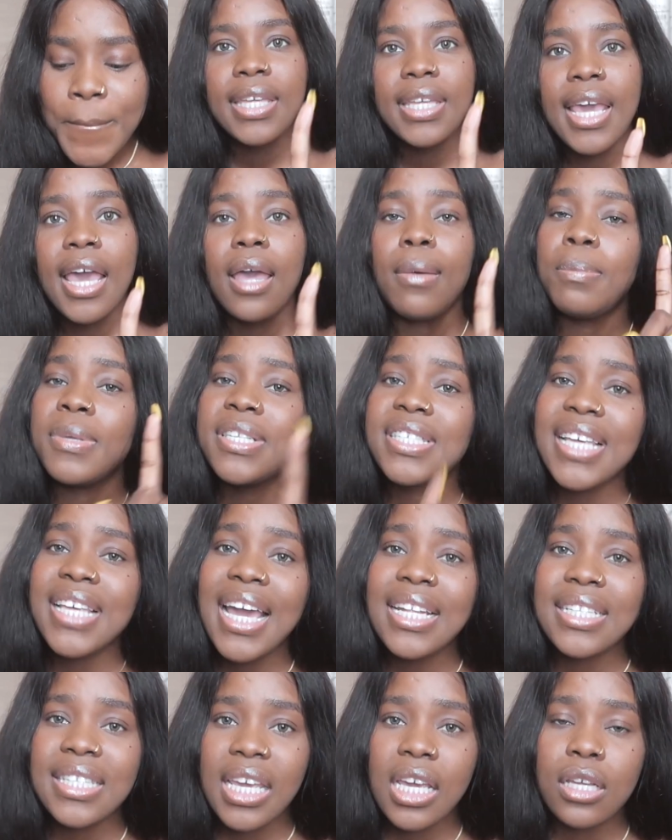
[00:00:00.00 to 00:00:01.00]
Yeah,
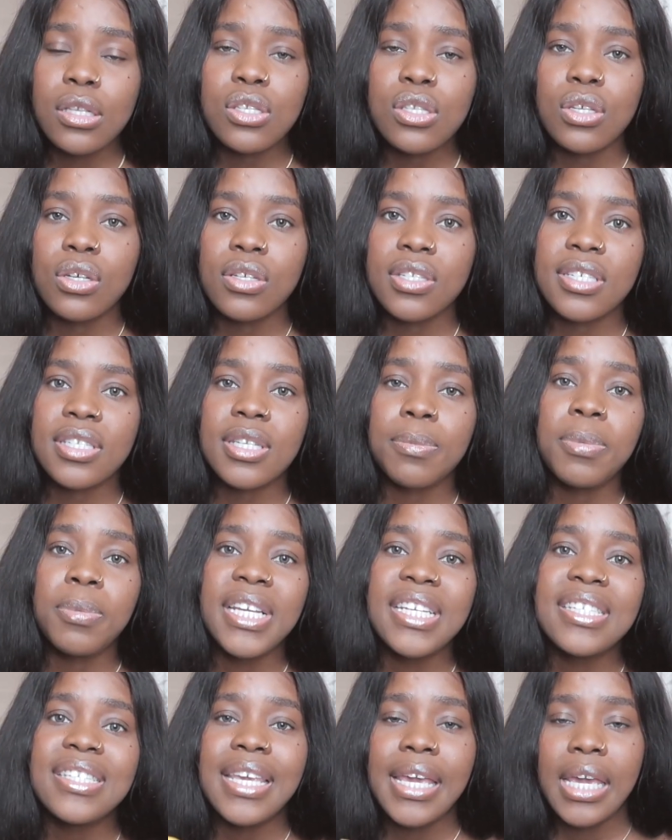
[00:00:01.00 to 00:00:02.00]
besides ASOS, there's a
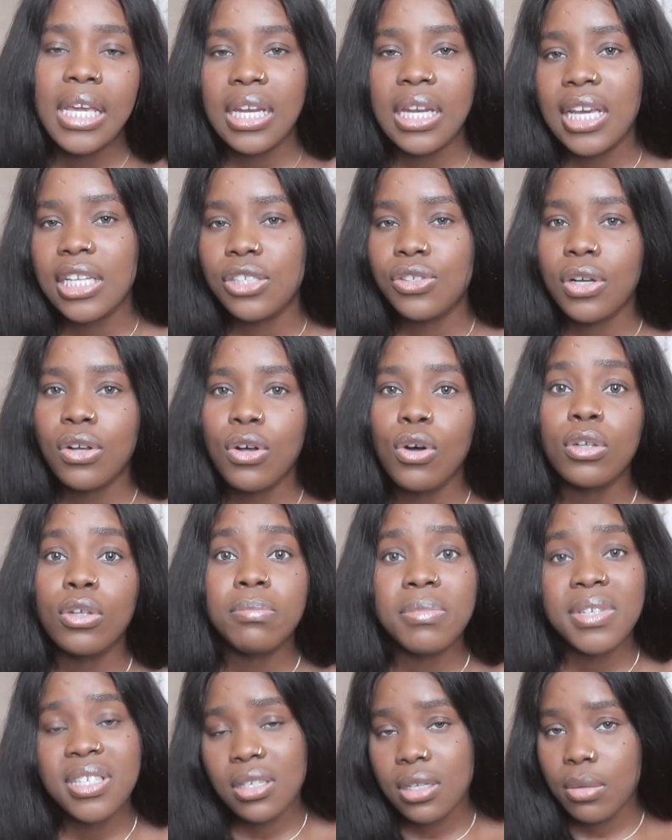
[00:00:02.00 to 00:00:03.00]
place here in Nigeria
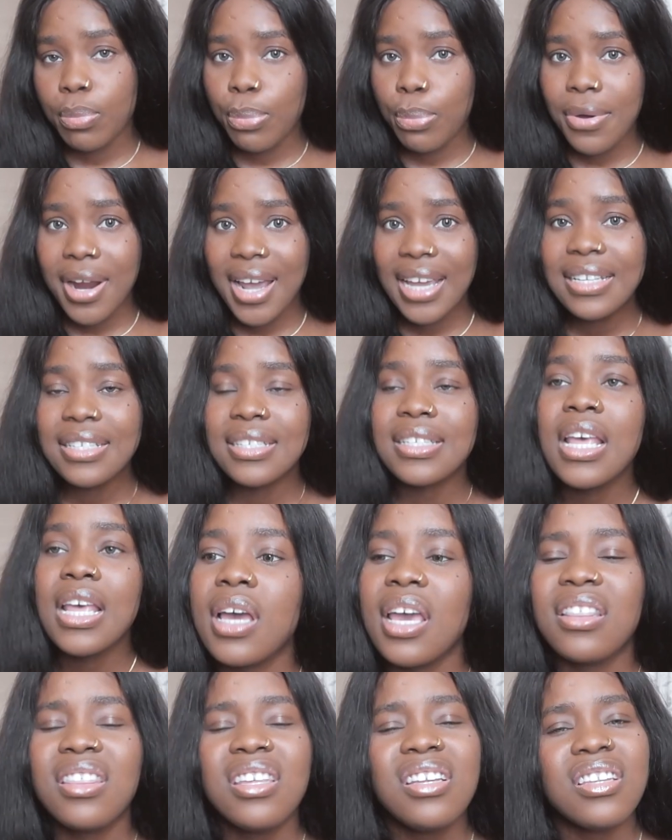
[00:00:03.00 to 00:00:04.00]
called Mr. Price.
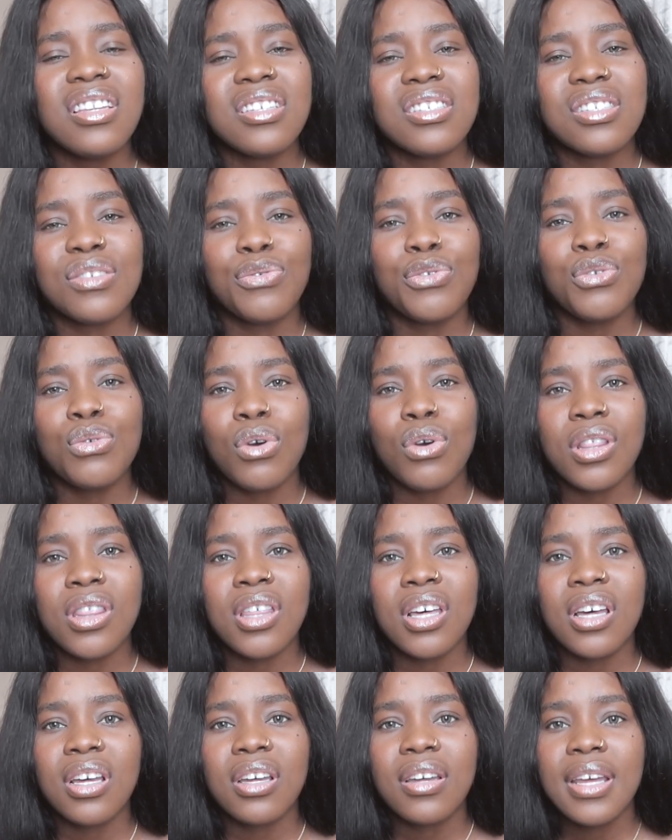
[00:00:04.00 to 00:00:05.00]
I think there's a few
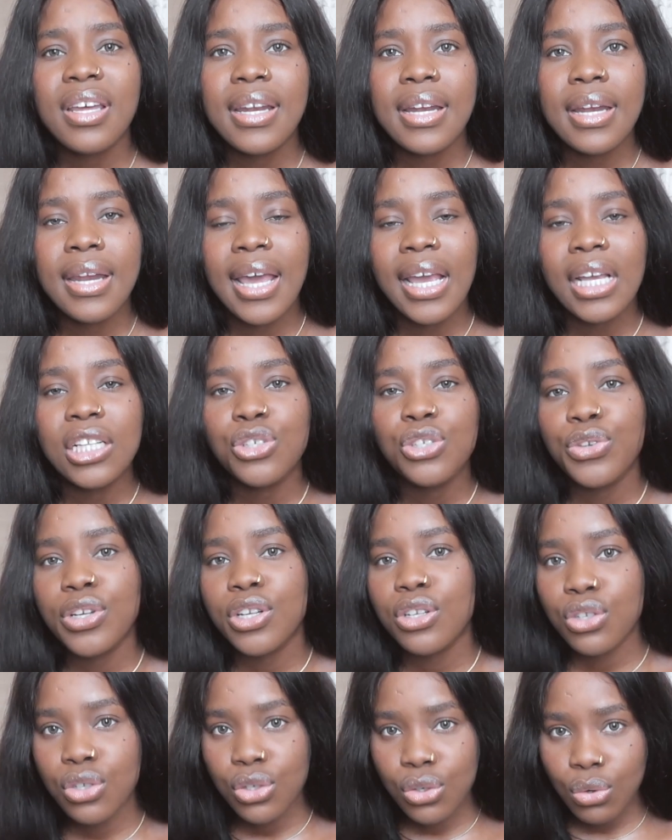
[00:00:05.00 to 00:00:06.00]
other
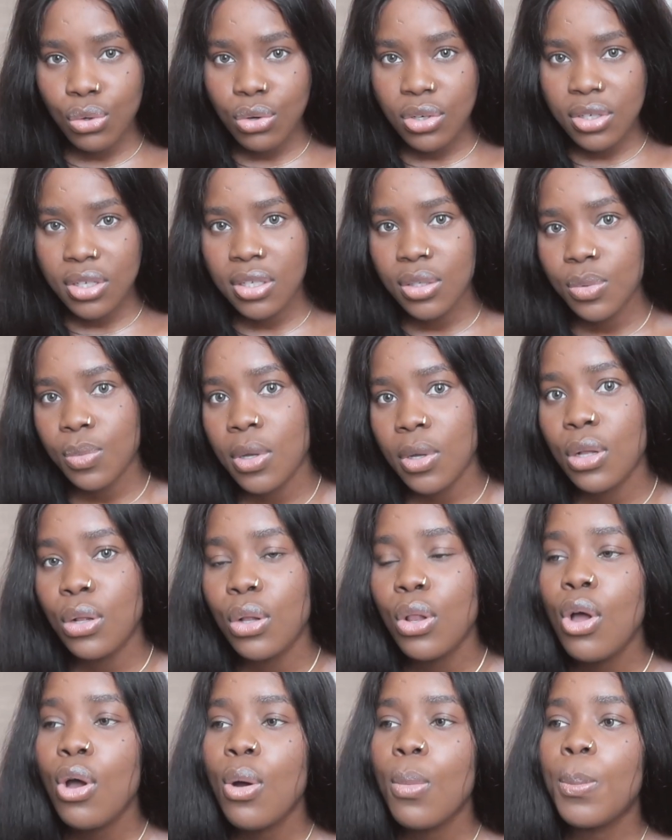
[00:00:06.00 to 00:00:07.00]
Nigerian stores as
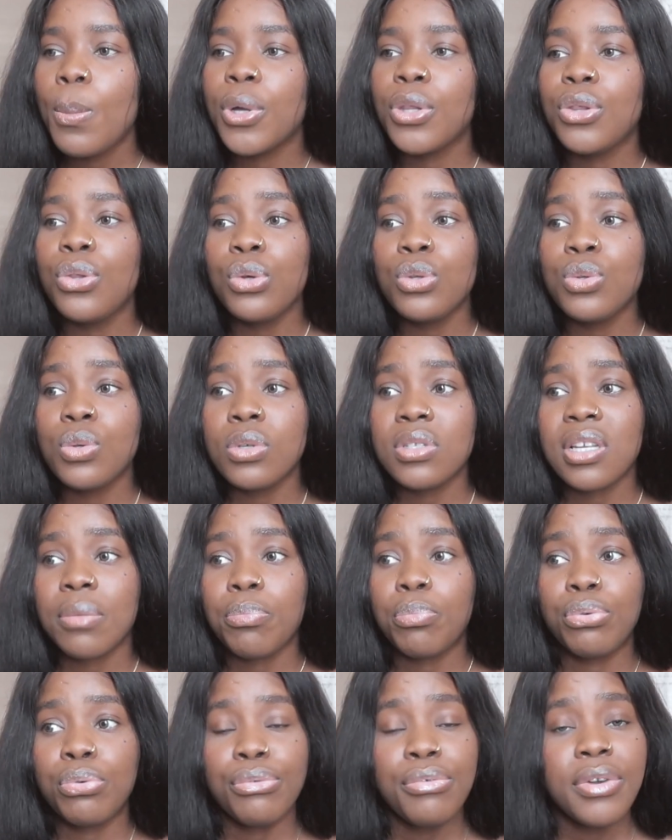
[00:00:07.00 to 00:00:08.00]
well, but those ones are
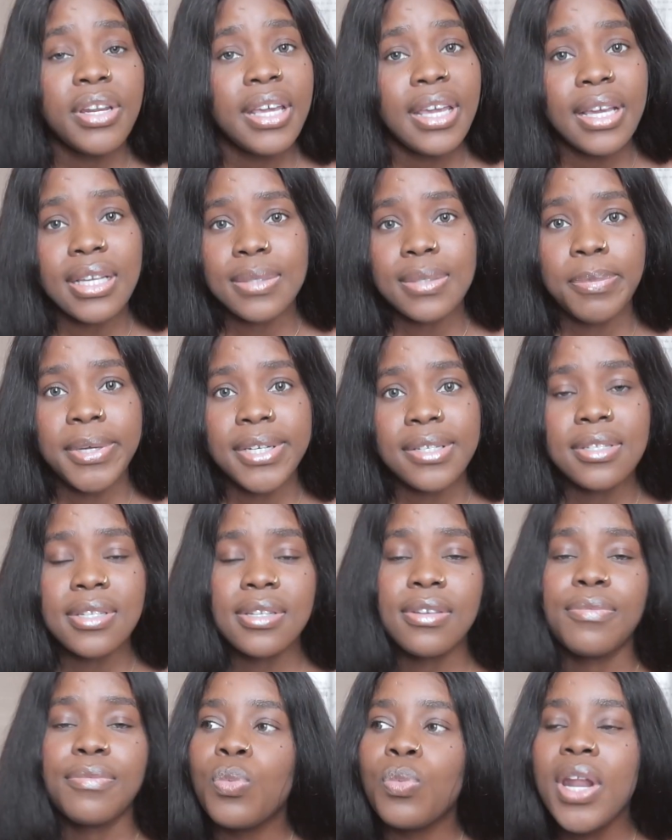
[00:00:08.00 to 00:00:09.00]
pretty
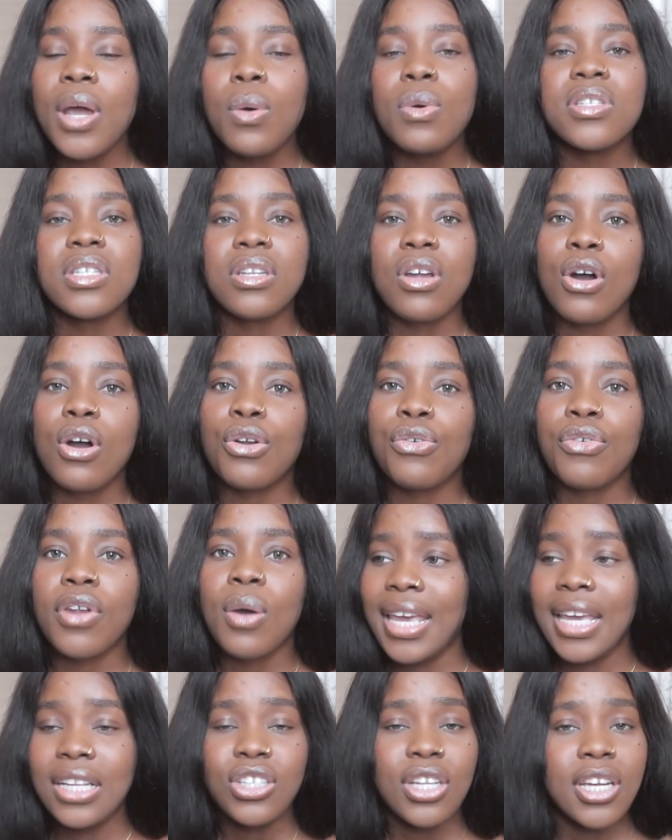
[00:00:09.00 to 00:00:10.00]
expensive. When I was in
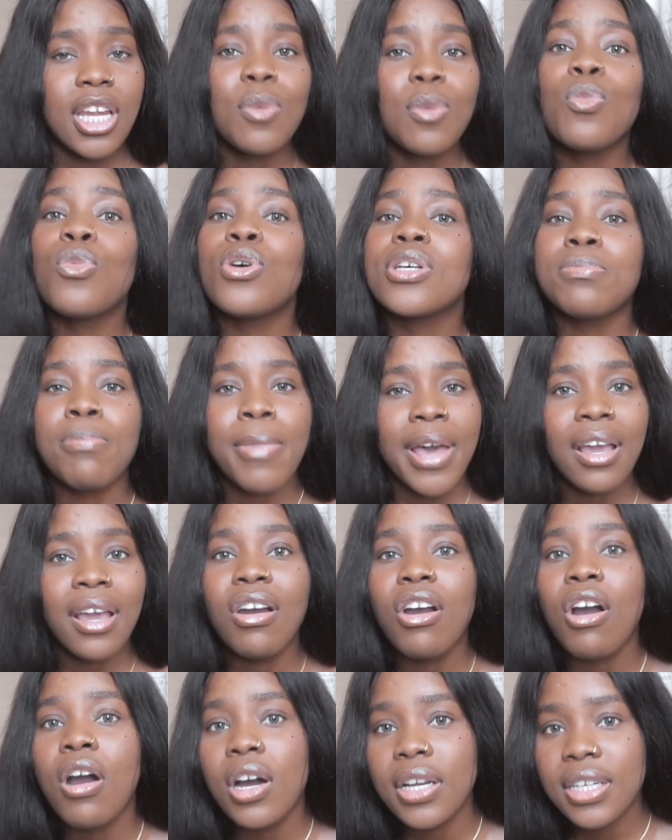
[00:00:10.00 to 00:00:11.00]
Hungary, H&M was my
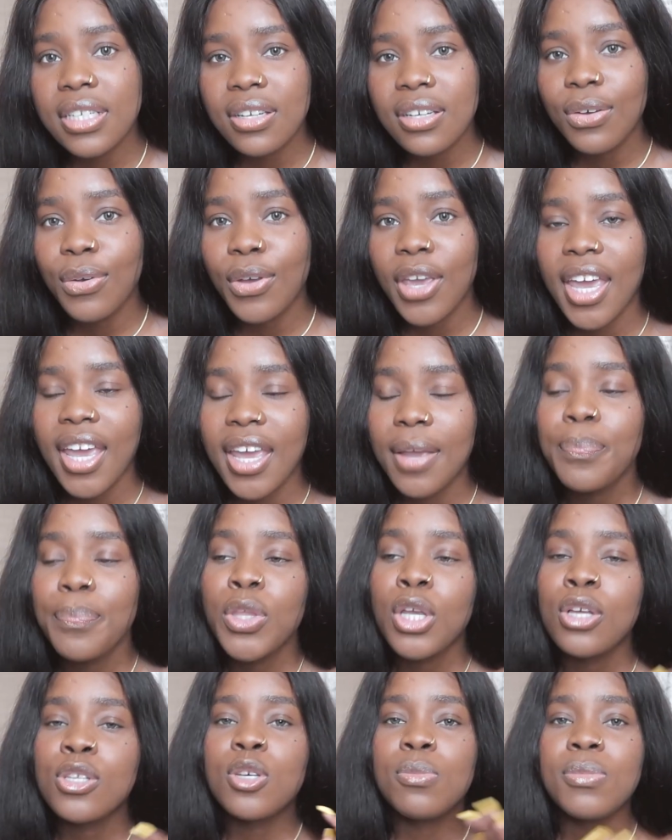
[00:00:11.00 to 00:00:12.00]
god. Okay,
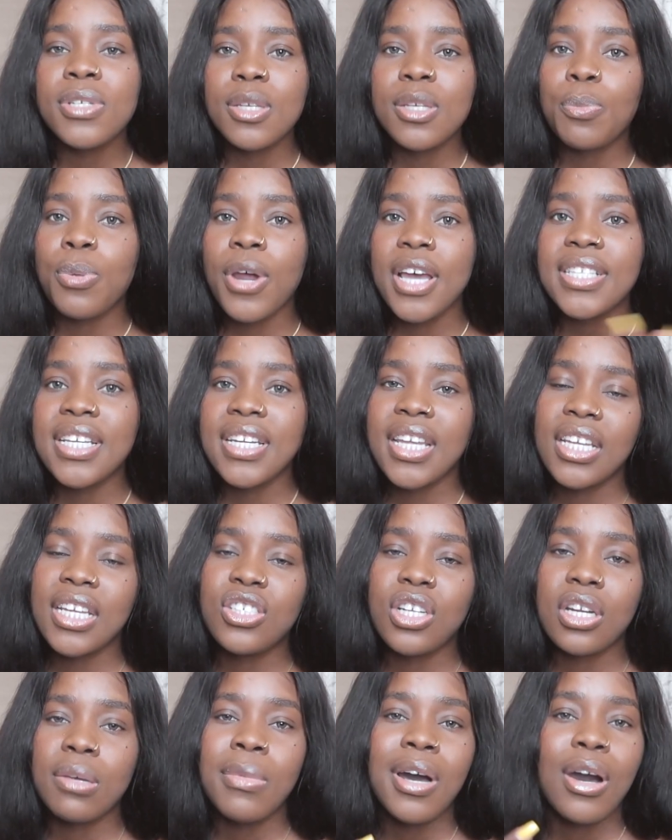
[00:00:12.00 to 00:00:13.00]
so Mr. Price and
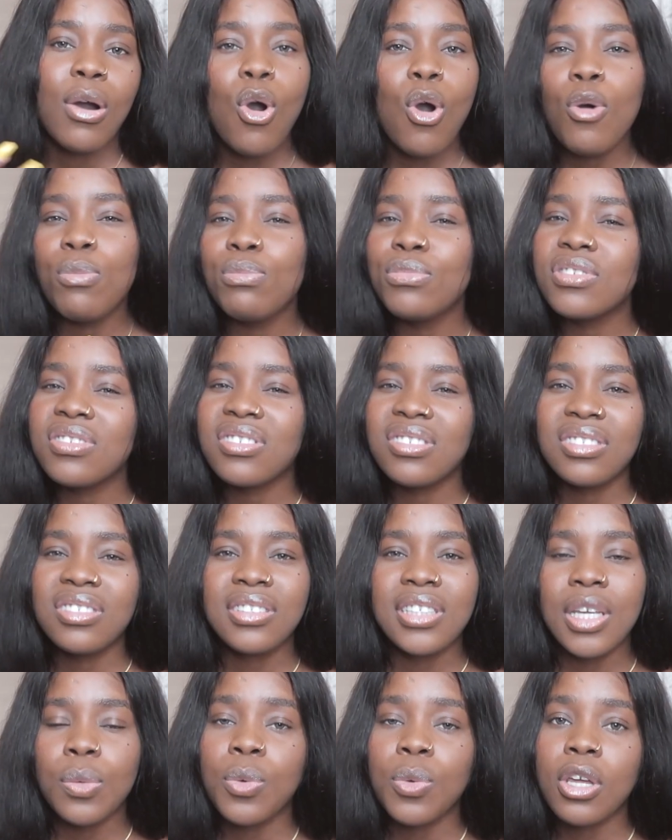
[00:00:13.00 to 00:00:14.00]
H&M are almost the
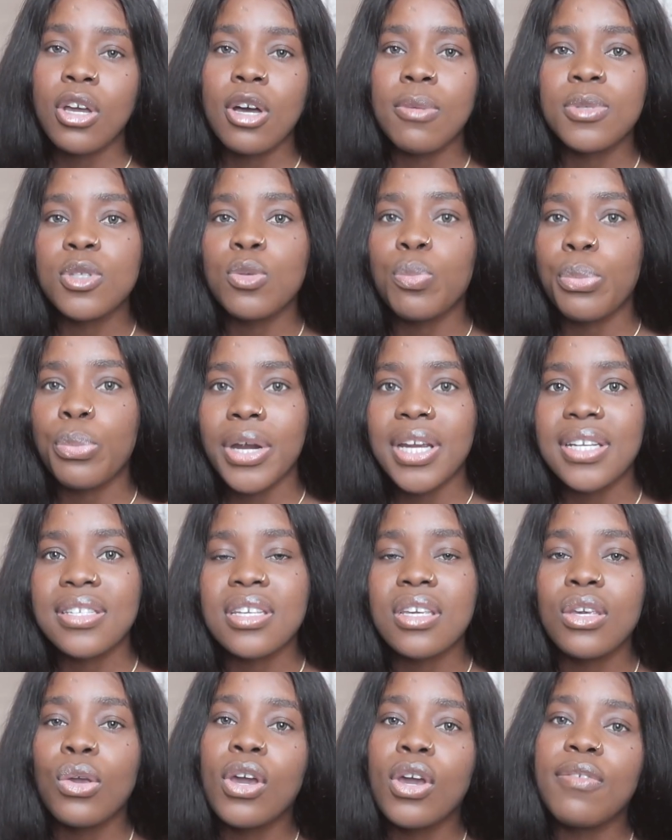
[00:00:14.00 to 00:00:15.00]
same when it comes to
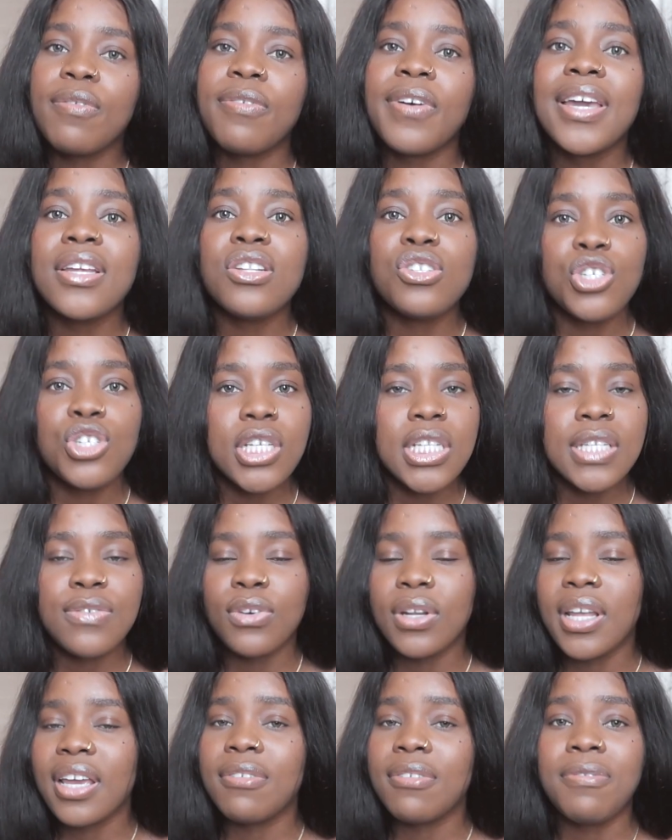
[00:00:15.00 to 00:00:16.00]
pricing. You can find jeans
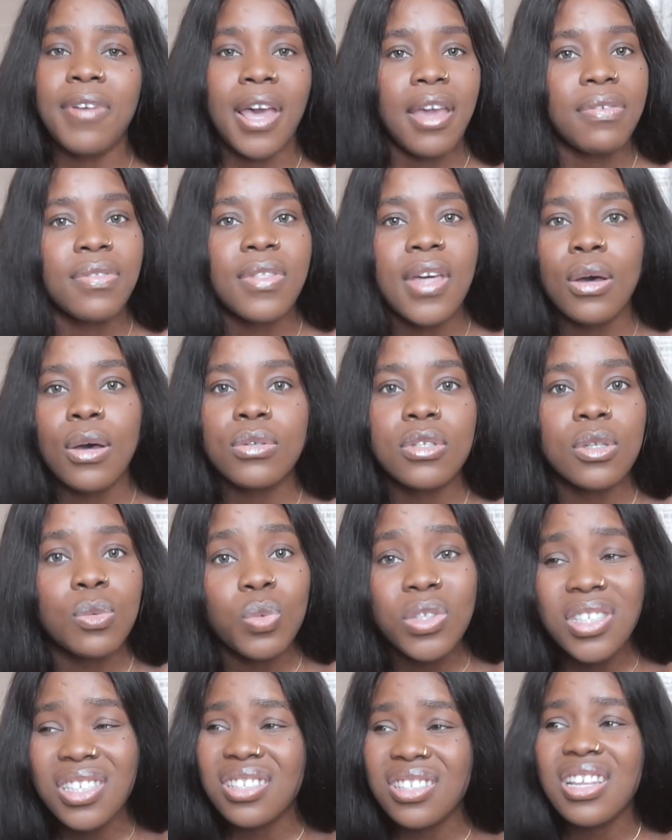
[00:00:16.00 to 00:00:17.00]
for like 5,000,
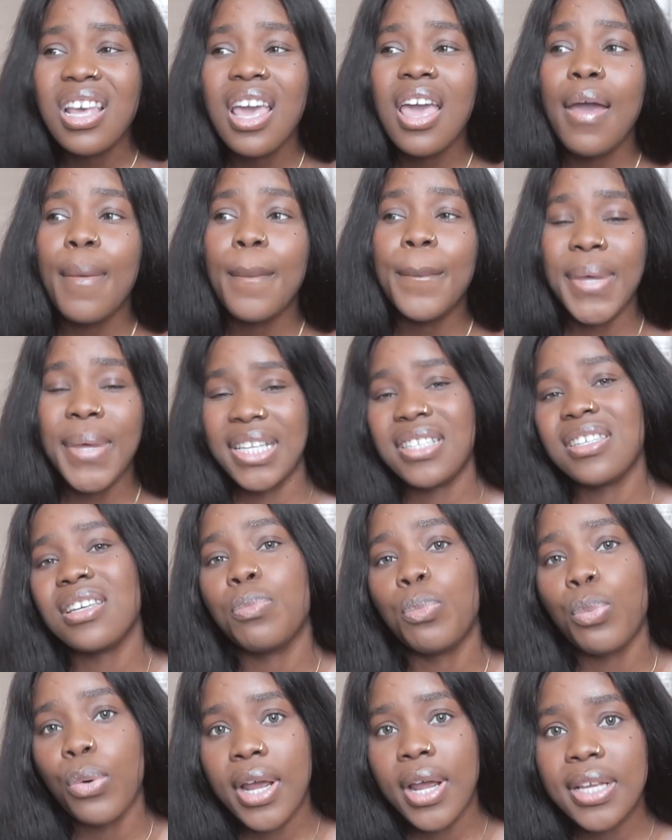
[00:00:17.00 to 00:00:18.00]
which is
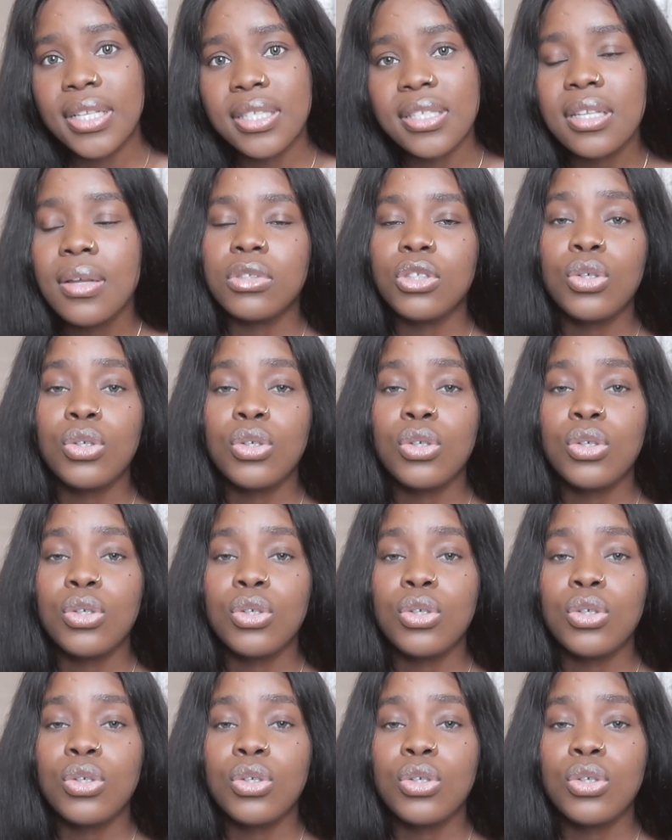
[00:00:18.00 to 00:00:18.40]
basic price.